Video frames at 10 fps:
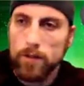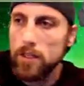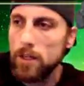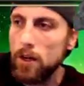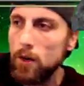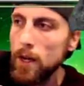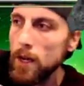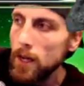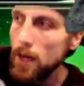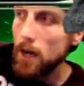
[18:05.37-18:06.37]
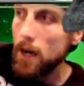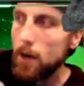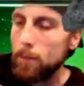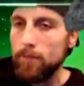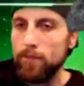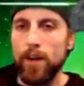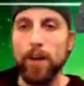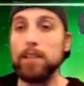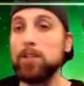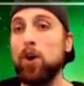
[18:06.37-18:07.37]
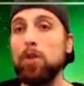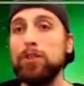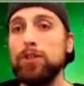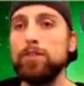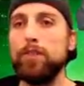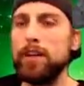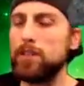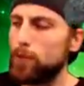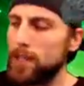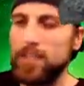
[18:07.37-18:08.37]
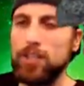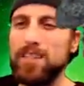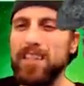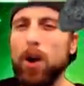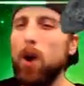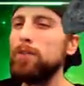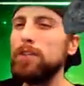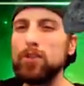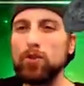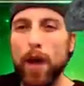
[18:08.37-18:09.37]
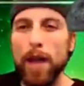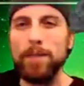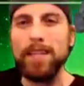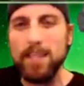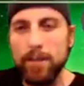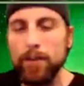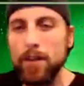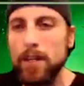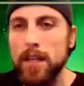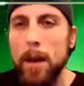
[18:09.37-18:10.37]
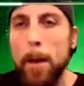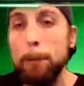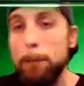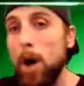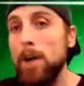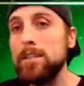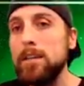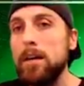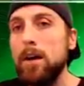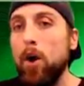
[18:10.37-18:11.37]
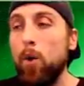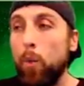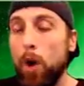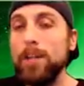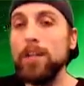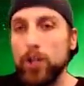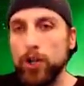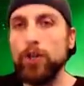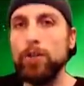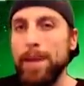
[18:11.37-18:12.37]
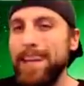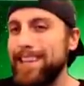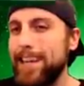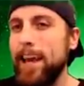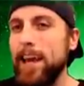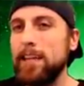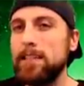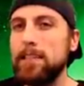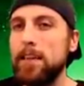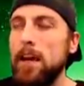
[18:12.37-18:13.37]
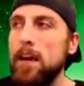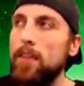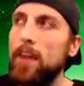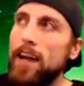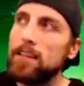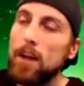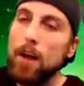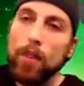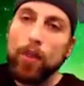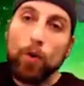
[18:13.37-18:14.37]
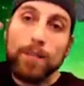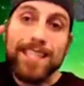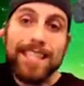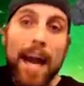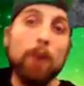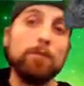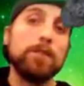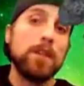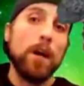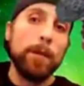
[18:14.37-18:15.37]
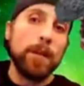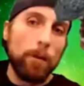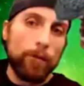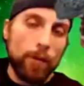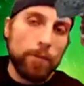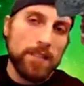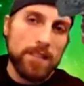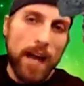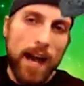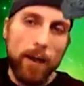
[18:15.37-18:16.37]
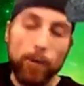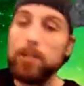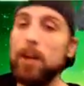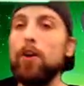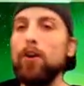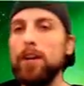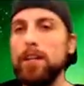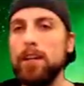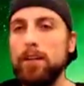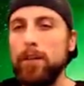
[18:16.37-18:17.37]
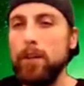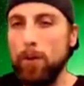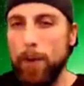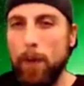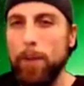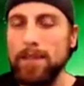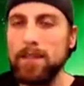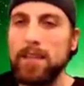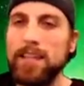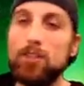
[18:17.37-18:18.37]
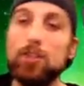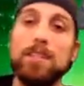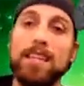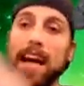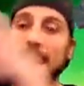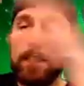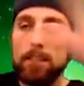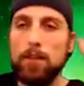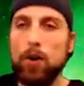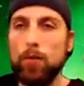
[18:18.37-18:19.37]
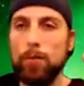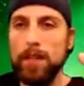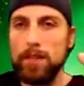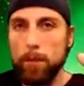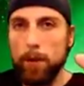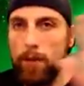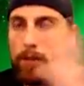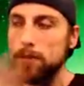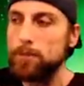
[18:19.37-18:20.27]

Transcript: you know, um, various cultures, various religions, they all described it differently. But one could make the case that those sounds coming up from the sky, which I've already done a video about, basically it's just the ice dome that's above us.